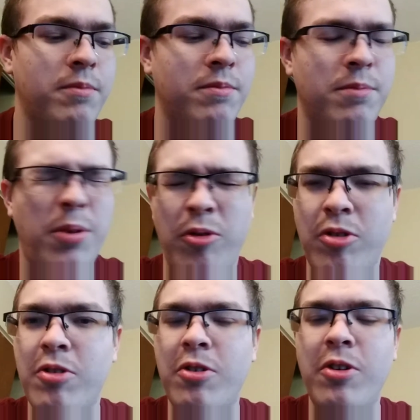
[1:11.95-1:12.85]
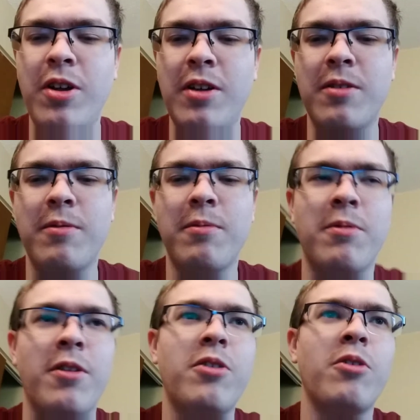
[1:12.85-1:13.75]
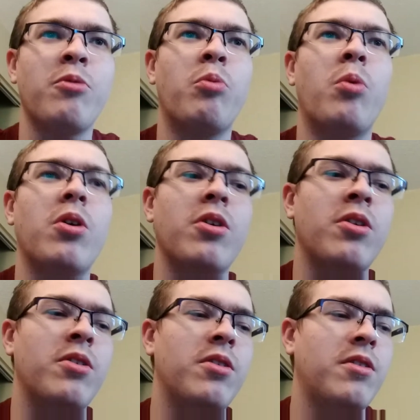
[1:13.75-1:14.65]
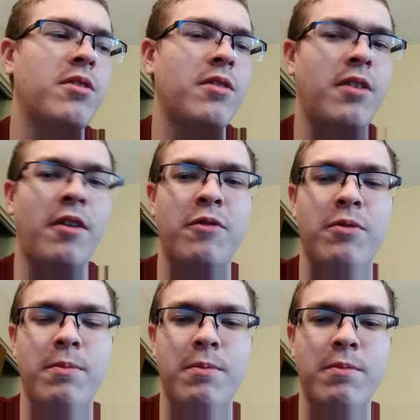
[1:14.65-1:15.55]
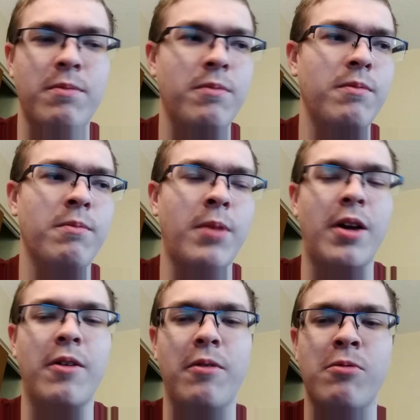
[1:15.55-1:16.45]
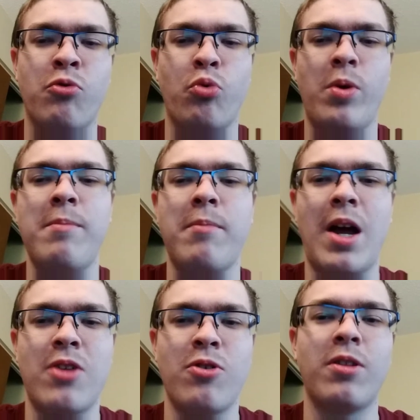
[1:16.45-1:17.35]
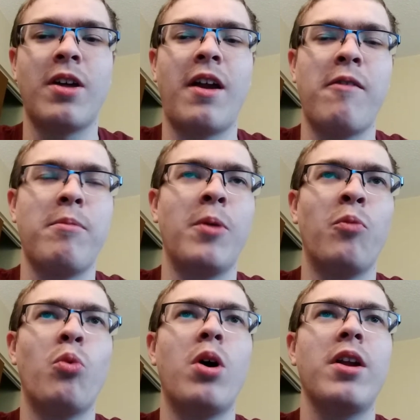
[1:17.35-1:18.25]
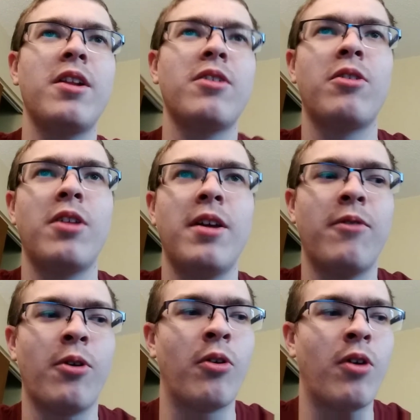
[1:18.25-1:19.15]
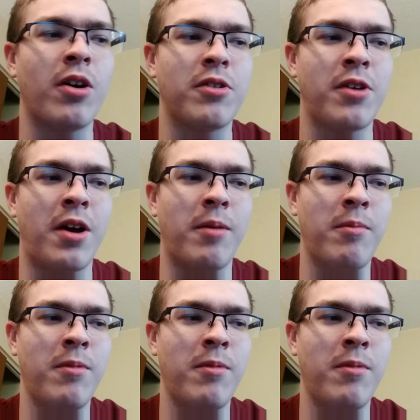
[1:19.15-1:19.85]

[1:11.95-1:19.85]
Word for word: Personally, this is one of my dream matches that I've been wanting to see for a long time.